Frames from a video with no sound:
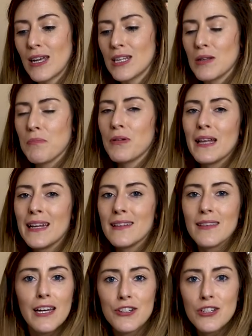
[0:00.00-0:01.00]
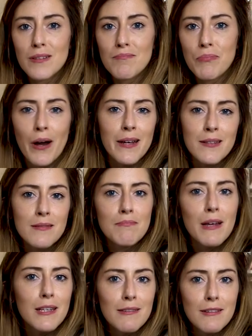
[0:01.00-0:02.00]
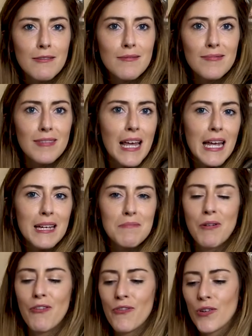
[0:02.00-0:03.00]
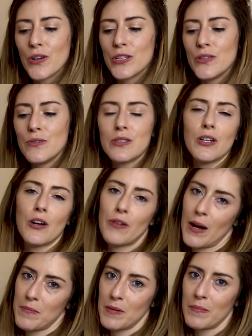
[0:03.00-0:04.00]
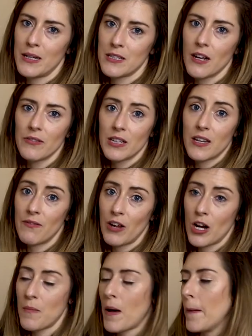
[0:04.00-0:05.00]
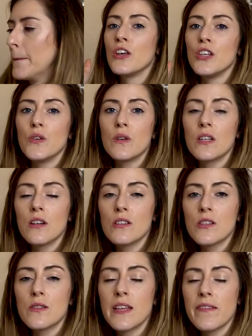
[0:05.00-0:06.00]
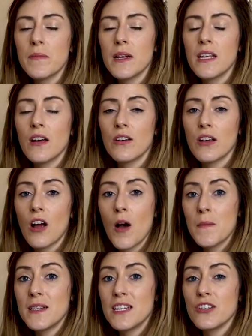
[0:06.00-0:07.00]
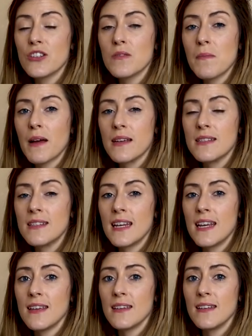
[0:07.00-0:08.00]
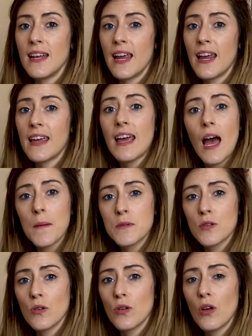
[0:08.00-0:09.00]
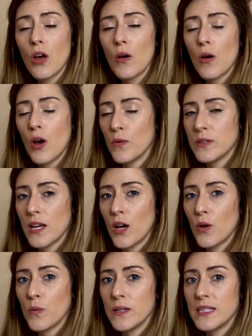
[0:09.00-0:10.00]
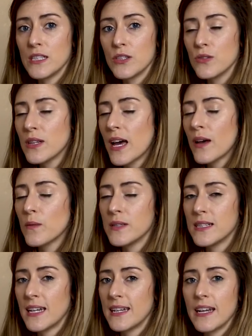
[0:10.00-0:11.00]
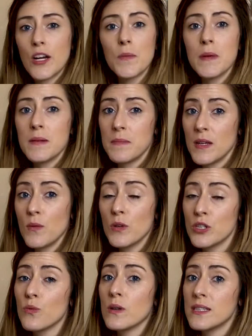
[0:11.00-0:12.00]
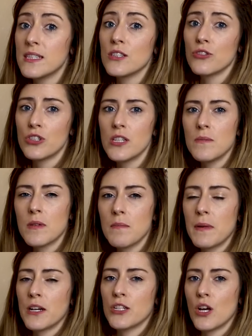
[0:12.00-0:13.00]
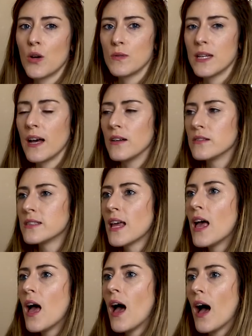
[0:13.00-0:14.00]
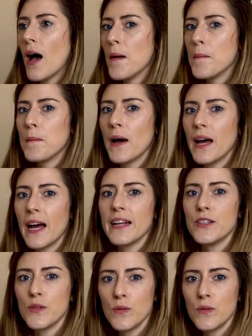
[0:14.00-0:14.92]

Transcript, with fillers: the plate legend price menu thing before you start grabbing plates off the conveyor belt. You can also save money on accommodation by staying in a capsule hotel. We didn't do that. We stayed in Airbnb, which was still cheap compared to hotels, but I